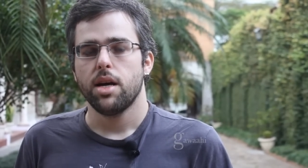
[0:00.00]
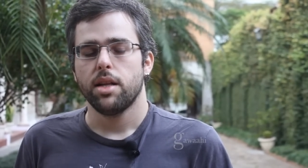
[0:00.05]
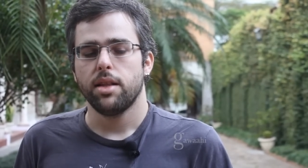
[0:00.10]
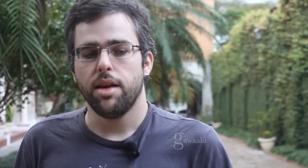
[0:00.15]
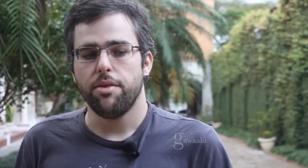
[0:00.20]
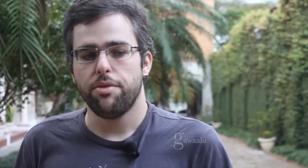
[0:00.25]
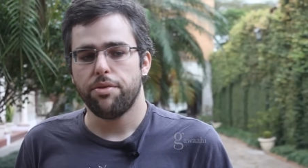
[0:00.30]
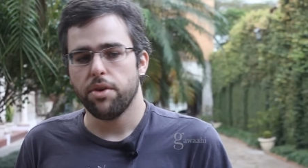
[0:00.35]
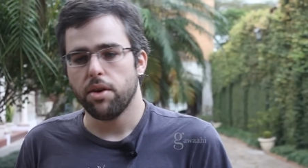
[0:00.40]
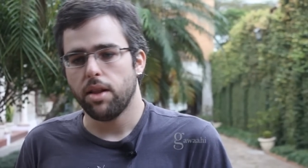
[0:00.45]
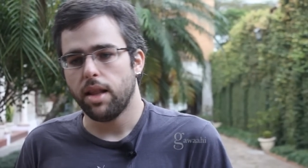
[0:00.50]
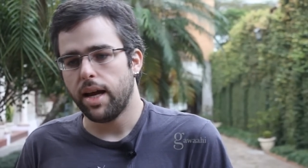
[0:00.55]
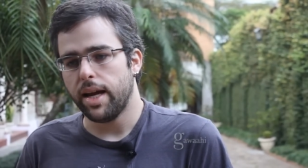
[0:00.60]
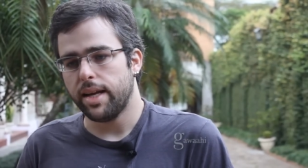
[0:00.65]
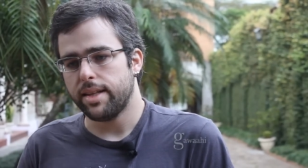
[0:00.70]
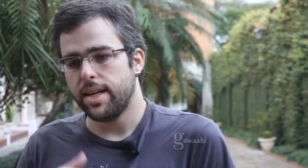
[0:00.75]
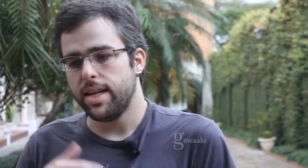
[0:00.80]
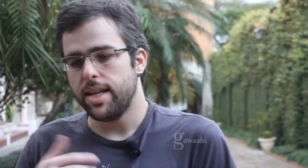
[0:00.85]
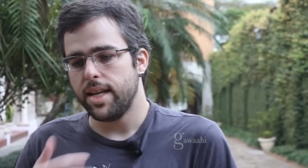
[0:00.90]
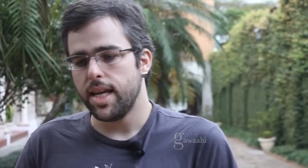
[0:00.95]
they feel
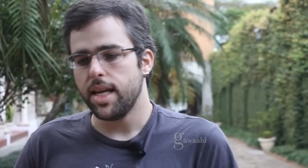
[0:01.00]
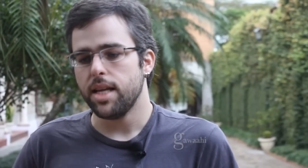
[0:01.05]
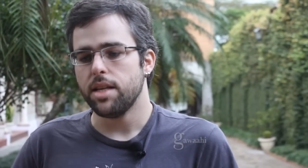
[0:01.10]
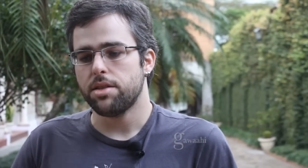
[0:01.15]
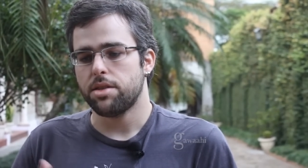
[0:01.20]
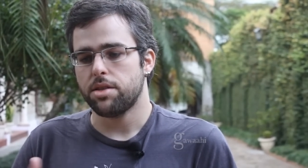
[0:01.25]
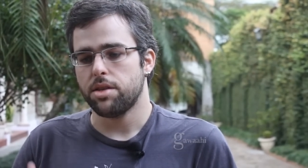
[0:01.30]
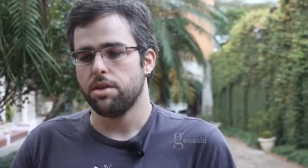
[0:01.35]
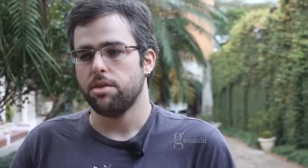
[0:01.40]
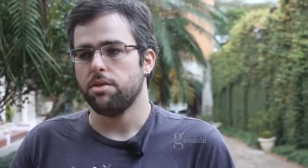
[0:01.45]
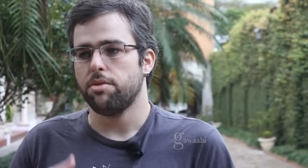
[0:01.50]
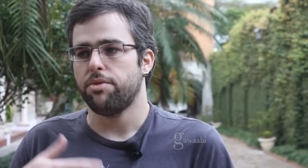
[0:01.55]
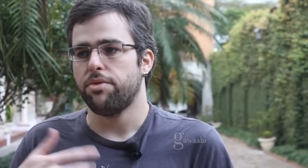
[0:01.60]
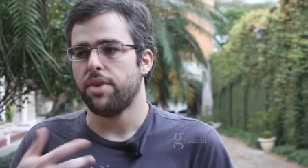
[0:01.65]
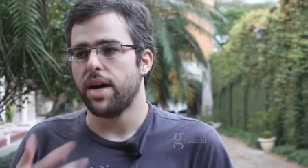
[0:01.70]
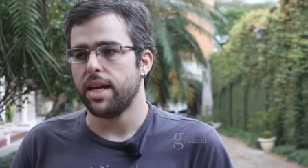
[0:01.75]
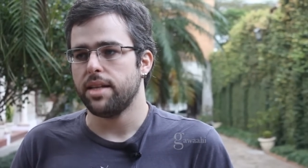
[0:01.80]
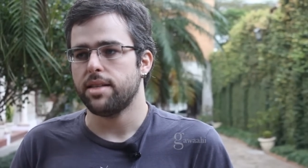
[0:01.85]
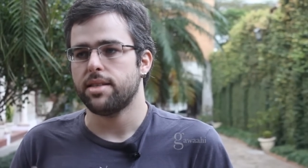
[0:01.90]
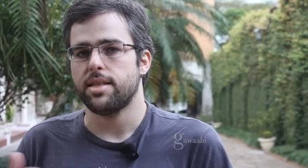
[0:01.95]
like they need to
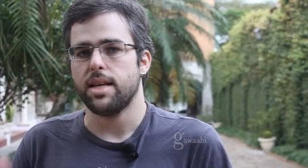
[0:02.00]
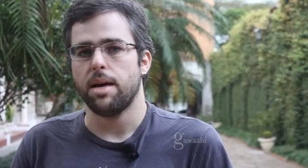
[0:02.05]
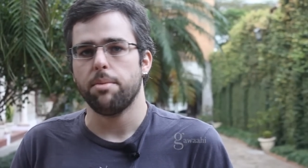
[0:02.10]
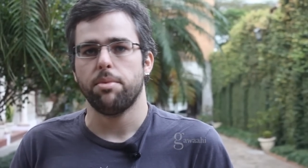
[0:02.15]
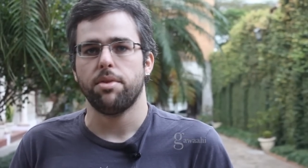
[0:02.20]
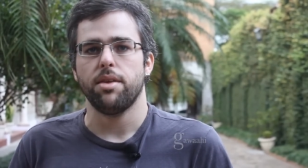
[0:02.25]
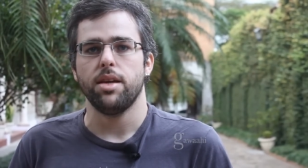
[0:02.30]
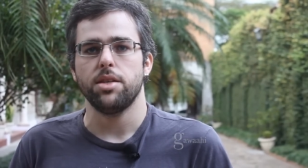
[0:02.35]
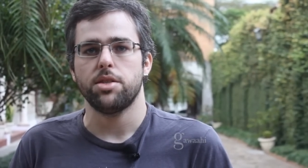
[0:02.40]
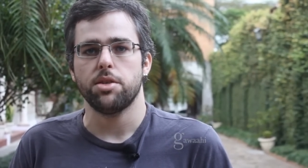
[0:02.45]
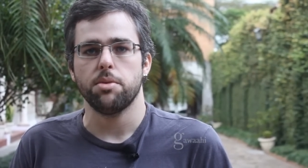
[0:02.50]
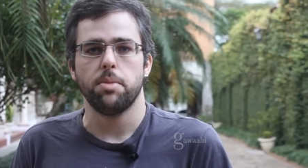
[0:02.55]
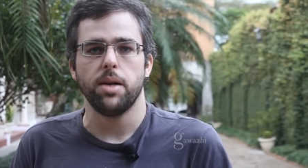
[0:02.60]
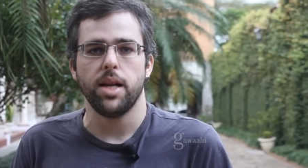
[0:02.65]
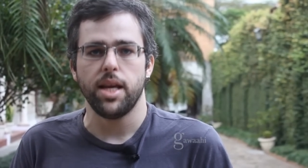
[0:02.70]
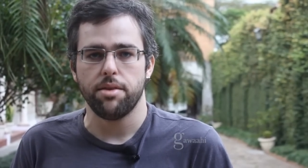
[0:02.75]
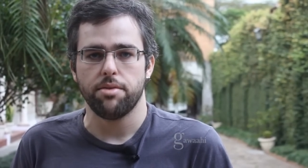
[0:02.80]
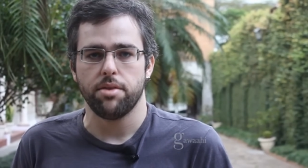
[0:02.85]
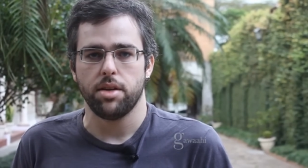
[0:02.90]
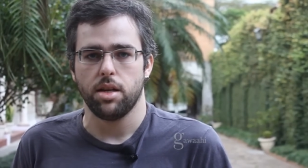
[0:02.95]
find something to
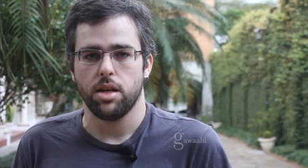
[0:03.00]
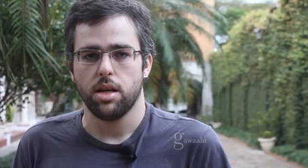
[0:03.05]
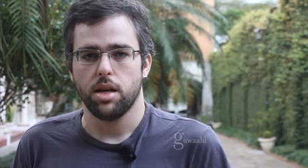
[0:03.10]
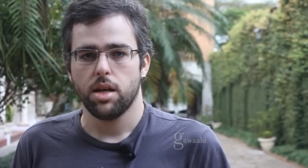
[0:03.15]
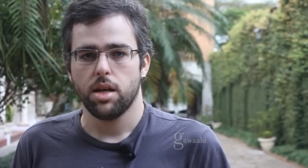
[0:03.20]
believe in,